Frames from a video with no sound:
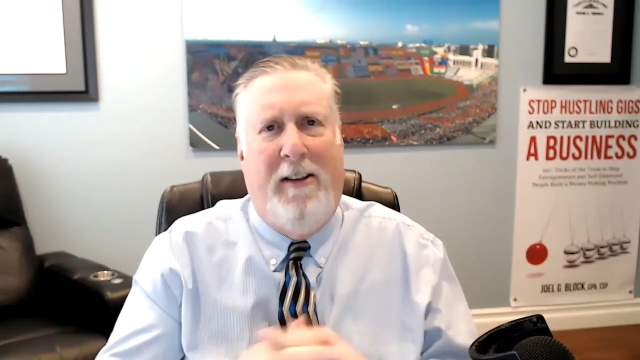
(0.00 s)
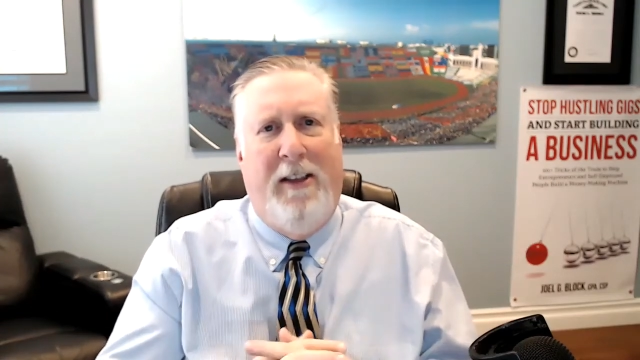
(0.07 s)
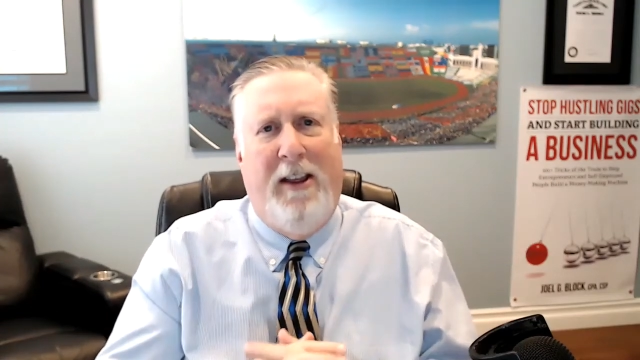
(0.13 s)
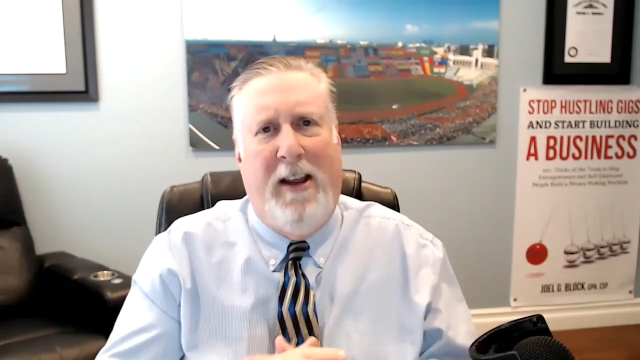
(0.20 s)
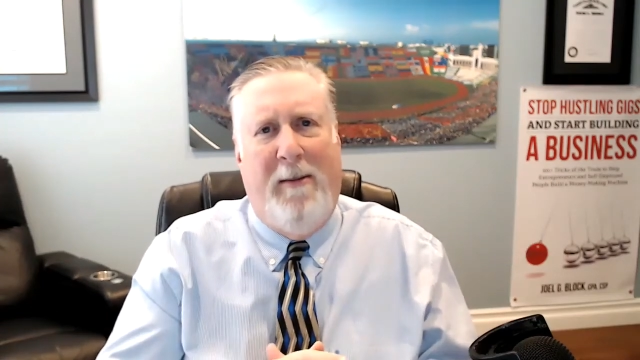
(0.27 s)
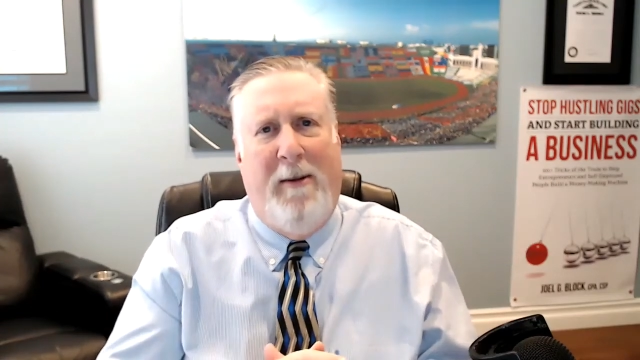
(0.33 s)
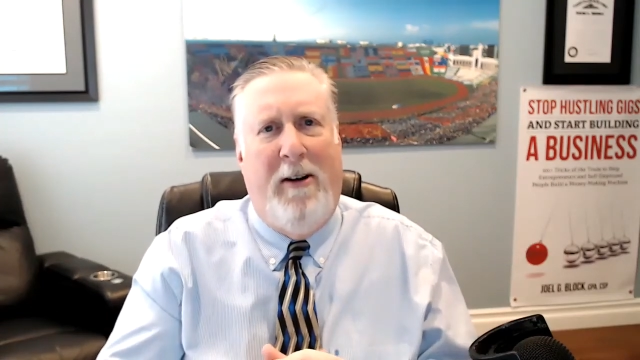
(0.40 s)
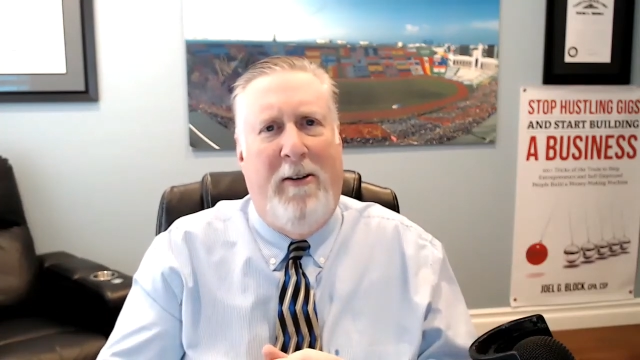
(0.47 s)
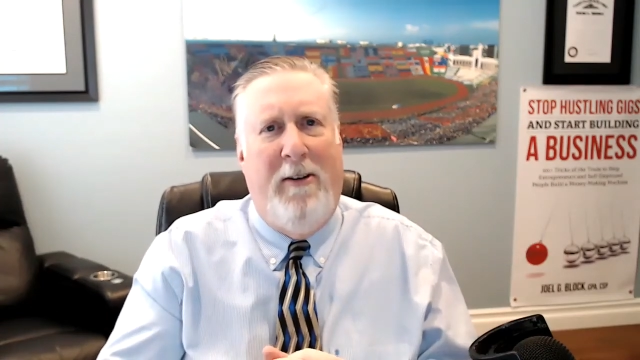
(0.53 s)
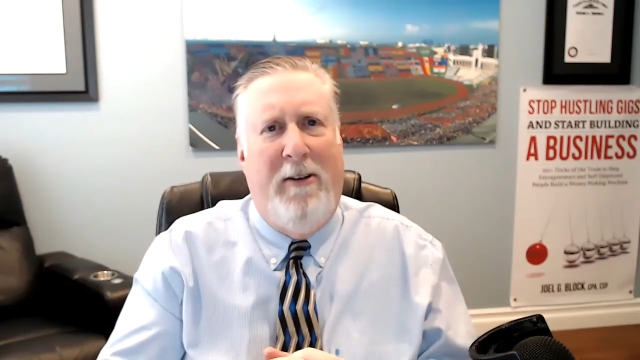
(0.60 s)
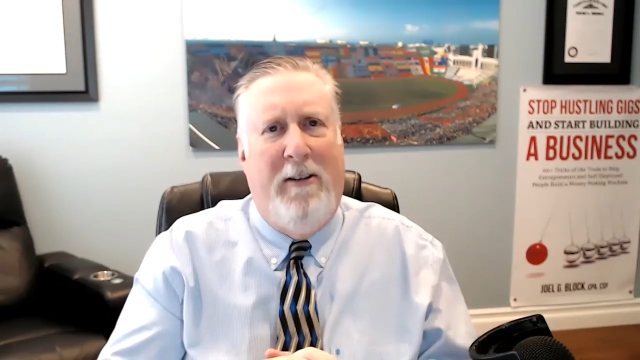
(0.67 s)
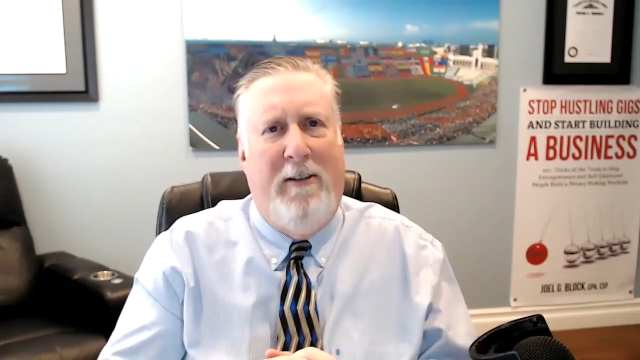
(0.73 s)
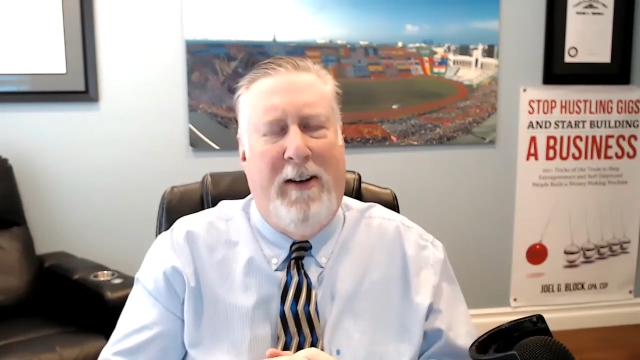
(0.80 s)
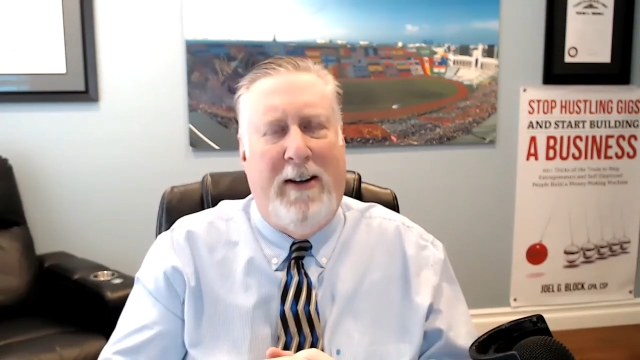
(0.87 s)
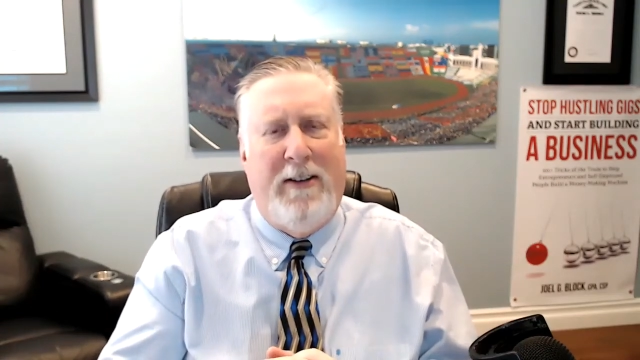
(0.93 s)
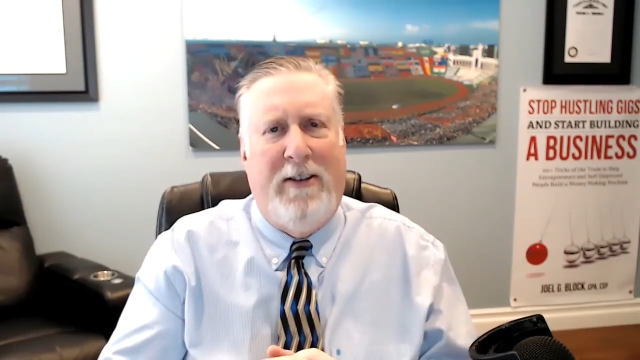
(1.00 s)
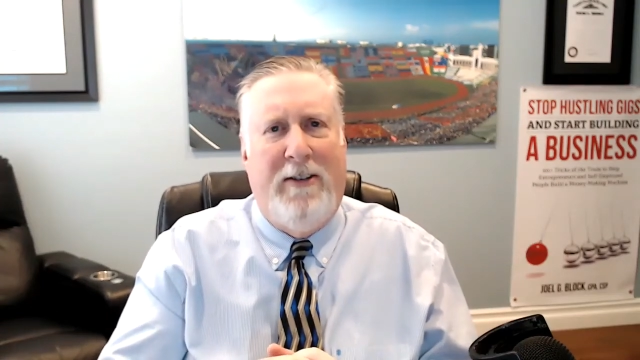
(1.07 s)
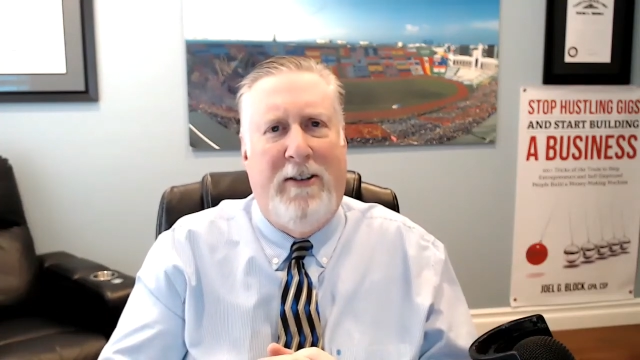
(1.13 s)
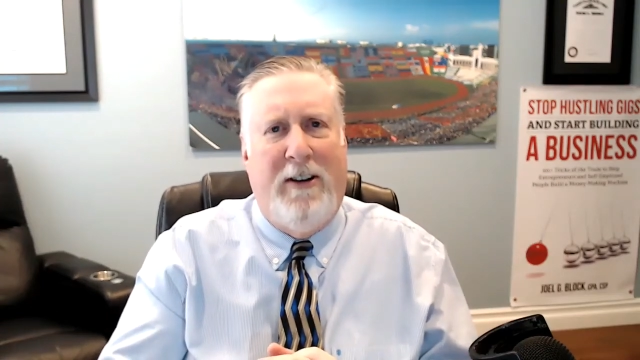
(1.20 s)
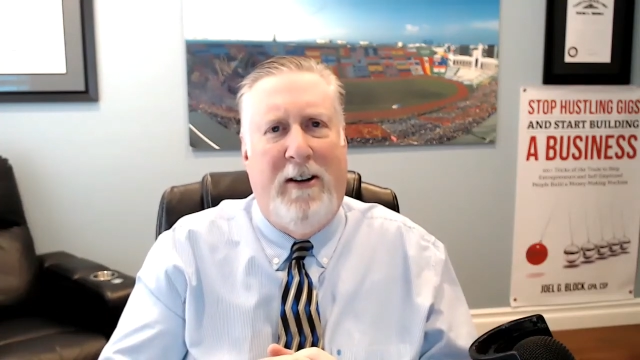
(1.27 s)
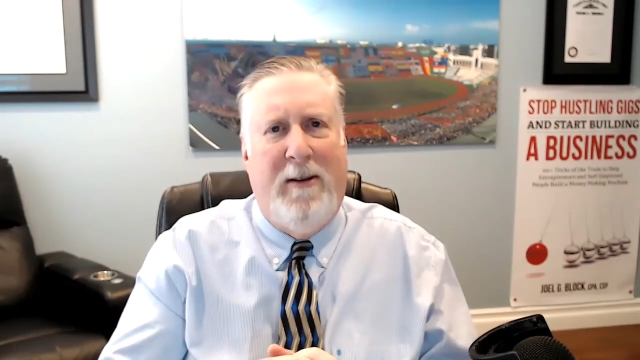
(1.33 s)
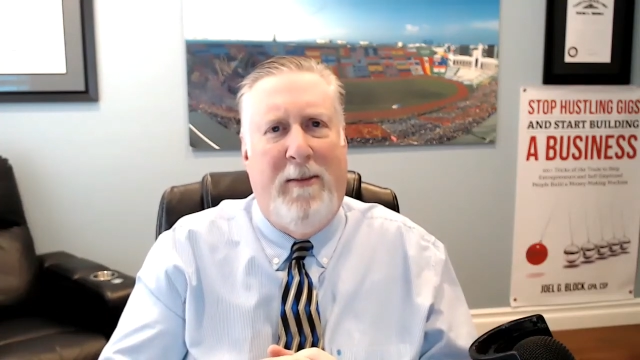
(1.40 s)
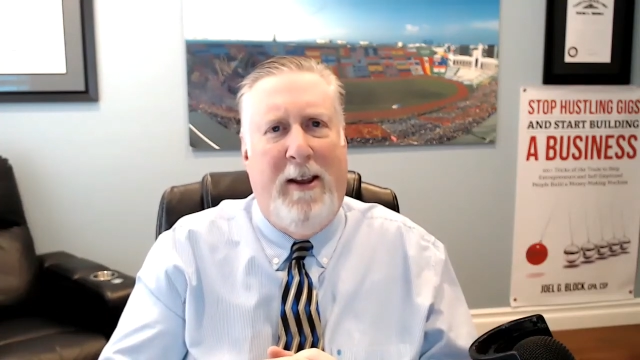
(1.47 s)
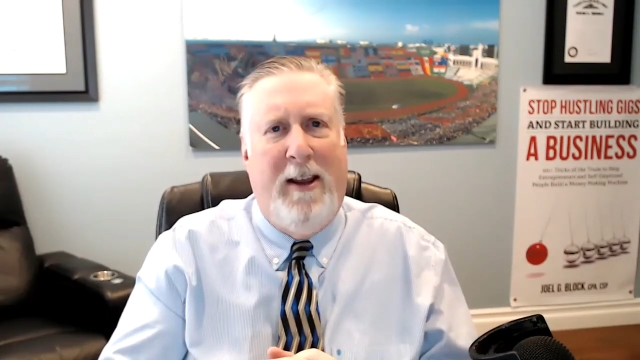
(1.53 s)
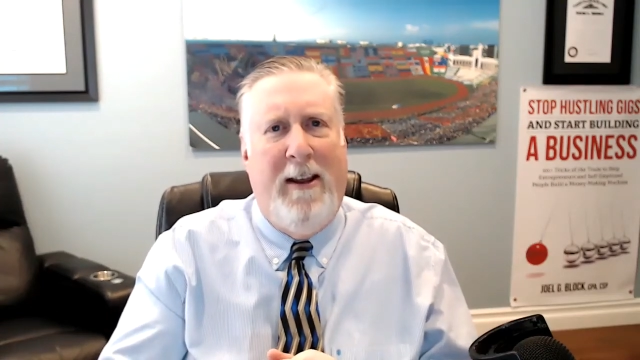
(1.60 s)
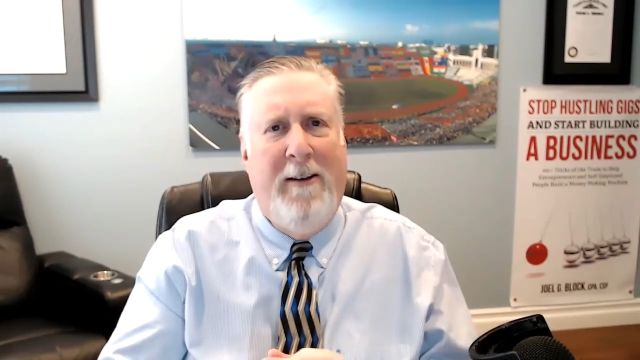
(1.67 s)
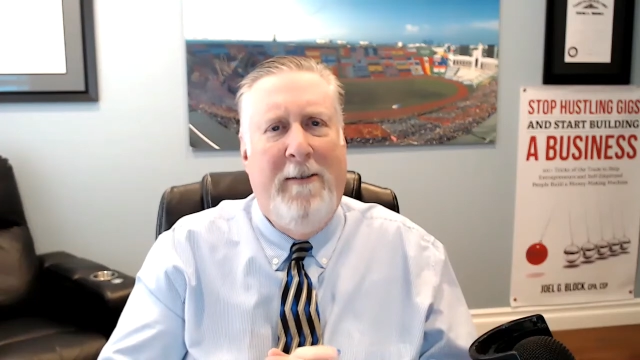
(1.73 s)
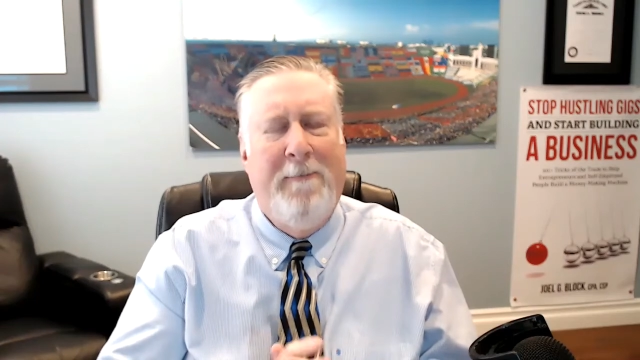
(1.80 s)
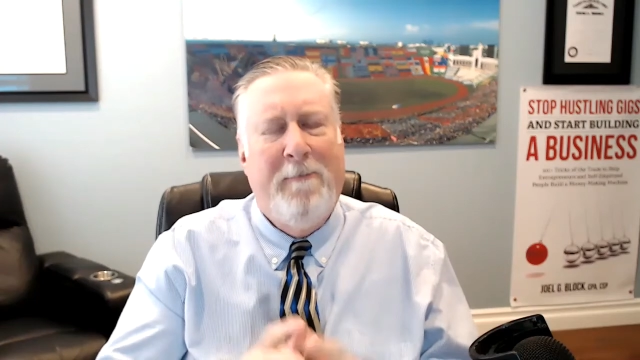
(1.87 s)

think about who your investors are going to be,